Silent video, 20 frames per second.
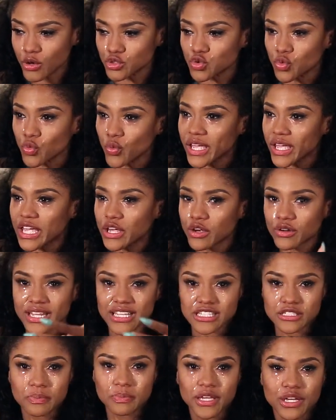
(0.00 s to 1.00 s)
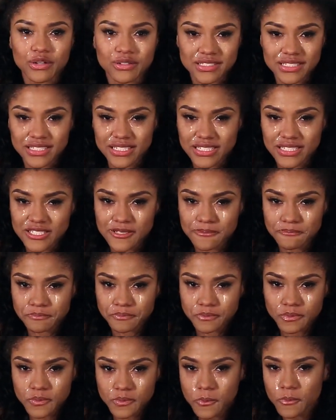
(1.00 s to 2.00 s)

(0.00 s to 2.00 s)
most weird experiences